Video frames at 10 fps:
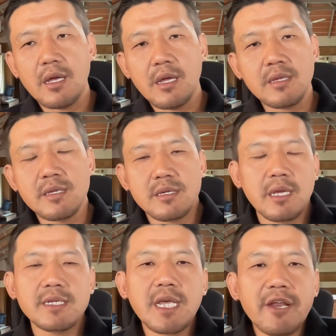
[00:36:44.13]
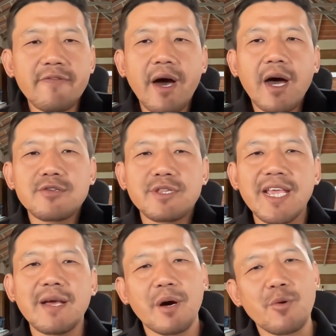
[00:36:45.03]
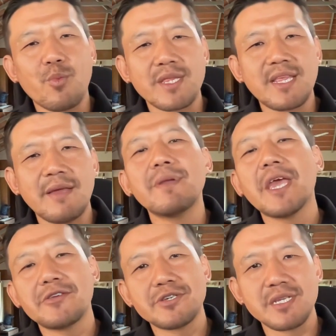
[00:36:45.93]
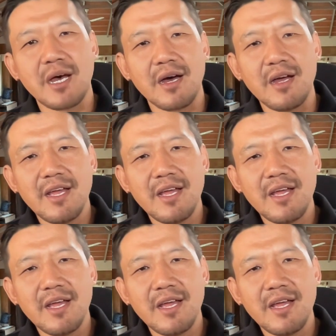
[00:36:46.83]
it's kind of hard to think about what the implications are.